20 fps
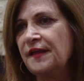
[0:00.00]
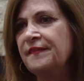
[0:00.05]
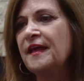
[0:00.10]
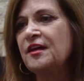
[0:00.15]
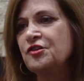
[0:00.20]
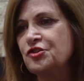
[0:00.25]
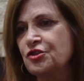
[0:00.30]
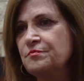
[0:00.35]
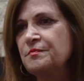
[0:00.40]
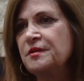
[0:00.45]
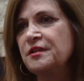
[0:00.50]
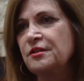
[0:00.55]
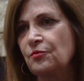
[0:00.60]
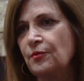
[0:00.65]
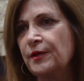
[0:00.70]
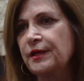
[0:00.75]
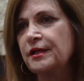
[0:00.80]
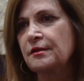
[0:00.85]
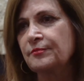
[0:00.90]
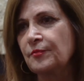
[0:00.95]
And that should be the
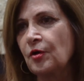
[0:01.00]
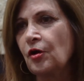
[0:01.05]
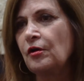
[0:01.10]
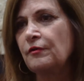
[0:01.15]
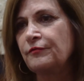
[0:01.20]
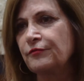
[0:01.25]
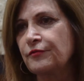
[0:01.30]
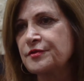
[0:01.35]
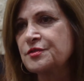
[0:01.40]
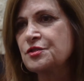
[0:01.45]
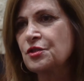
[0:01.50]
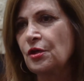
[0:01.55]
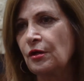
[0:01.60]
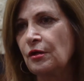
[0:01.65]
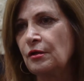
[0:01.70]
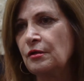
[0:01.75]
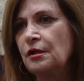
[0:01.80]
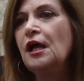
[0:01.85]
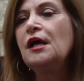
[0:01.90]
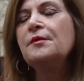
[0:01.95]
wake up call for us
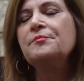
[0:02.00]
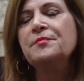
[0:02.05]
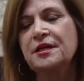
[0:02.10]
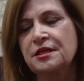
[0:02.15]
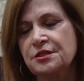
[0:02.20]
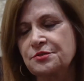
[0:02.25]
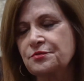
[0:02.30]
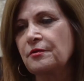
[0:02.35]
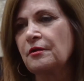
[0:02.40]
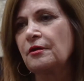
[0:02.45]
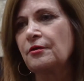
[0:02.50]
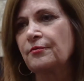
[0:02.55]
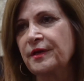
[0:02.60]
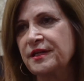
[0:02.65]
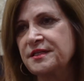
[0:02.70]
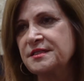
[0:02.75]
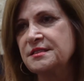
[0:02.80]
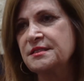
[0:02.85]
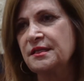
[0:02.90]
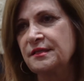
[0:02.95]
all because we're
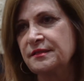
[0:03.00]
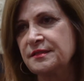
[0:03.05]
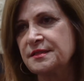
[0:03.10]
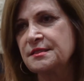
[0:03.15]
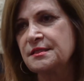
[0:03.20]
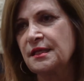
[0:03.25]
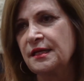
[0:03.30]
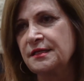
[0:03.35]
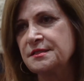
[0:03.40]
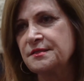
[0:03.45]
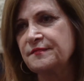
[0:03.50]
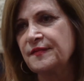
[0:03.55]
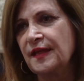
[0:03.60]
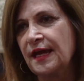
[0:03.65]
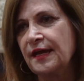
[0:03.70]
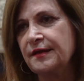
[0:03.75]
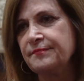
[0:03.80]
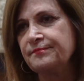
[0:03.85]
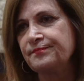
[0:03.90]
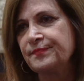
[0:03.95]
already seeing the signs of
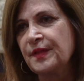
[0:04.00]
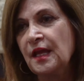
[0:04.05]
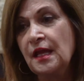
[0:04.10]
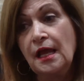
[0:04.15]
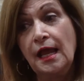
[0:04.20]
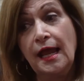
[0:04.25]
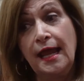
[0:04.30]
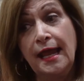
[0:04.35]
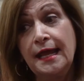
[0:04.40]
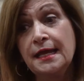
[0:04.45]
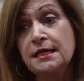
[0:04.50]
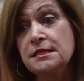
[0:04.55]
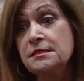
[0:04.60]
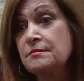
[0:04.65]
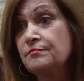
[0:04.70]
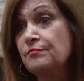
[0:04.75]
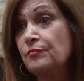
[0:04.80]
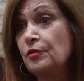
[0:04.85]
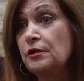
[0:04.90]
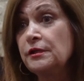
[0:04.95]
that. And
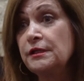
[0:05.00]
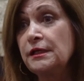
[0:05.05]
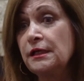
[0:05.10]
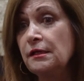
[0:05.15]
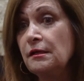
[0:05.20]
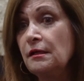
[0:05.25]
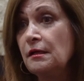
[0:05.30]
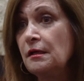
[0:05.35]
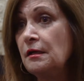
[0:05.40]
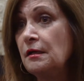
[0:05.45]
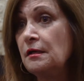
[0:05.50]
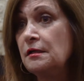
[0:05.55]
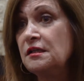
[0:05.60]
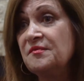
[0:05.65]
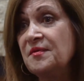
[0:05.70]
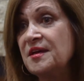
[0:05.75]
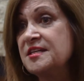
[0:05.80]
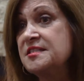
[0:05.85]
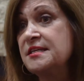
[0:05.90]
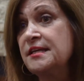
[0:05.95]
bullying. The
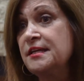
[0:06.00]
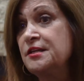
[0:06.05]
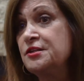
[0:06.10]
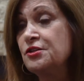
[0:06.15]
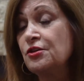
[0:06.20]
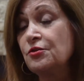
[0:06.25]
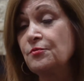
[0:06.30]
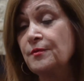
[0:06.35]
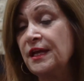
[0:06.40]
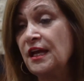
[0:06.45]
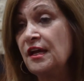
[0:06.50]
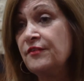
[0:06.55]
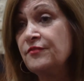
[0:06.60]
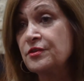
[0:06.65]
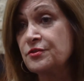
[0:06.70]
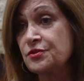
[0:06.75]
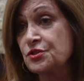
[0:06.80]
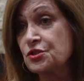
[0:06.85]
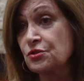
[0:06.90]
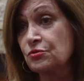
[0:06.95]
best antidote we have in
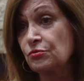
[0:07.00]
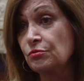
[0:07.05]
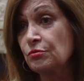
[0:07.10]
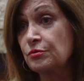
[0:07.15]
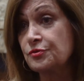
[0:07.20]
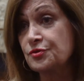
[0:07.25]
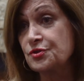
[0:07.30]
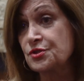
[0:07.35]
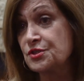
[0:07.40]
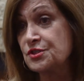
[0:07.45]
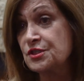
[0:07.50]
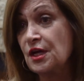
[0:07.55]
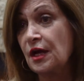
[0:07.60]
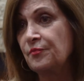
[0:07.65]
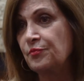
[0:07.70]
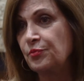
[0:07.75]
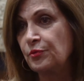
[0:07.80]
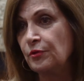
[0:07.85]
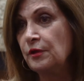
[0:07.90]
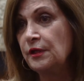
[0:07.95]
our schools to
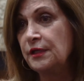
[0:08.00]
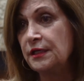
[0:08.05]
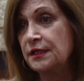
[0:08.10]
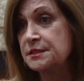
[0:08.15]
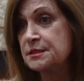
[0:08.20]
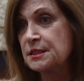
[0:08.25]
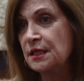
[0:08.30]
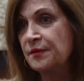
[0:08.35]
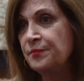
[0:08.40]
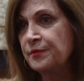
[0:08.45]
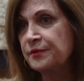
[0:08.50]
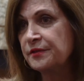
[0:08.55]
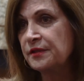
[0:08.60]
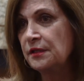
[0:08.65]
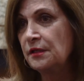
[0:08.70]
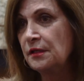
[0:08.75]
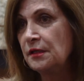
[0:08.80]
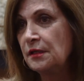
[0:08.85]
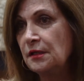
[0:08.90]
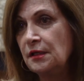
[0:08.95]
stop bullying is
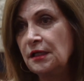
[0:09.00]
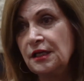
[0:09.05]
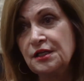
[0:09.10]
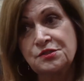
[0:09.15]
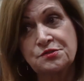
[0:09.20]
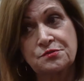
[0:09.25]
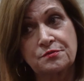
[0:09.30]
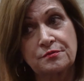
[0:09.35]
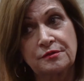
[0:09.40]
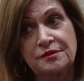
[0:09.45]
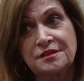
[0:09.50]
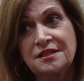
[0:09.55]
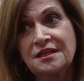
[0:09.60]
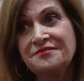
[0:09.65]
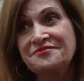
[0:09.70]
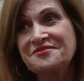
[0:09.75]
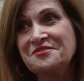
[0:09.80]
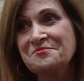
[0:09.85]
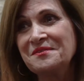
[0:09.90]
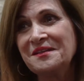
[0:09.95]
empathy. It's real
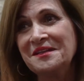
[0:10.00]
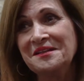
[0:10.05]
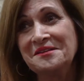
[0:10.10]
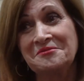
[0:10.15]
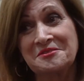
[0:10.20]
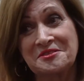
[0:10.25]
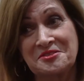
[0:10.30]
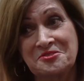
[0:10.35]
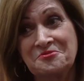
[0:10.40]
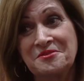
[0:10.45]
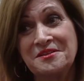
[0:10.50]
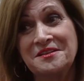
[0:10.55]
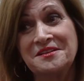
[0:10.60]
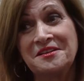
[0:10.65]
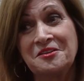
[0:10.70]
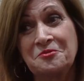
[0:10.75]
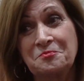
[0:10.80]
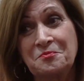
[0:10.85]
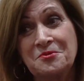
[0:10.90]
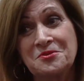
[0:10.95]
tough to be able to treat
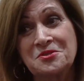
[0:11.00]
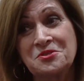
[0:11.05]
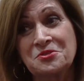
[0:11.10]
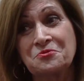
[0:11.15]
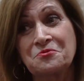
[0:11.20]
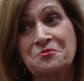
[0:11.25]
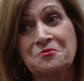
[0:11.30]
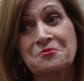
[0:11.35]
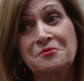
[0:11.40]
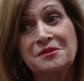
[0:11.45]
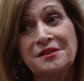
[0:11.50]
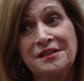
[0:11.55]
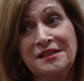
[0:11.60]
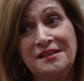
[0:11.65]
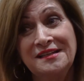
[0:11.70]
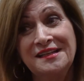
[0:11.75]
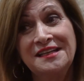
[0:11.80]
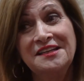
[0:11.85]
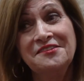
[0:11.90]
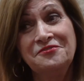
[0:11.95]
another person cruelly
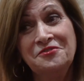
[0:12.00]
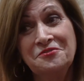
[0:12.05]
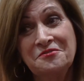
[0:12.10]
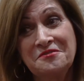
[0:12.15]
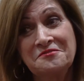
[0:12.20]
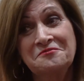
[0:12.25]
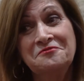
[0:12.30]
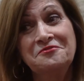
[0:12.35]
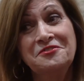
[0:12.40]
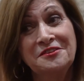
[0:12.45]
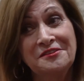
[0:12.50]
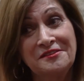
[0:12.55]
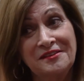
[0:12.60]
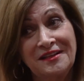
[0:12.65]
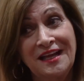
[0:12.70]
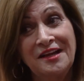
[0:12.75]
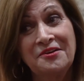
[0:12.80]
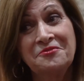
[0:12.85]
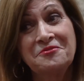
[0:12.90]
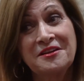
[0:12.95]
if you can feel
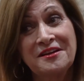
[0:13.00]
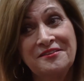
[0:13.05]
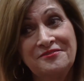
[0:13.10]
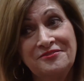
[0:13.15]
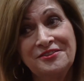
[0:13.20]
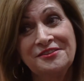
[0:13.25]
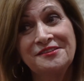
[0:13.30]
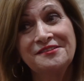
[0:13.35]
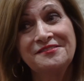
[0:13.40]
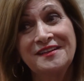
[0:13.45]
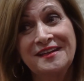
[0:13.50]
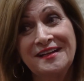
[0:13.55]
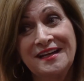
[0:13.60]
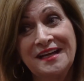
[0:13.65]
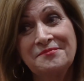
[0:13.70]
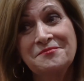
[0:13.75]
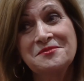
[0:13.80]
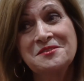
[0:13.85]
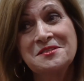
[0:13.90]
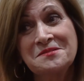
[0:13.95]
how would I feel if that
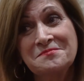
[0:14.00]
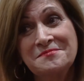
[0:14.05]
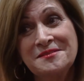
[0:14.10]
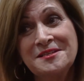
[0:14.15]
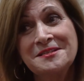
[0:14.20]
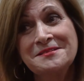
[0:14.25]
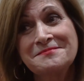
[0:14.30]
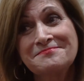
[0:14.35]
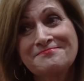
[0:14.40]
happened to me?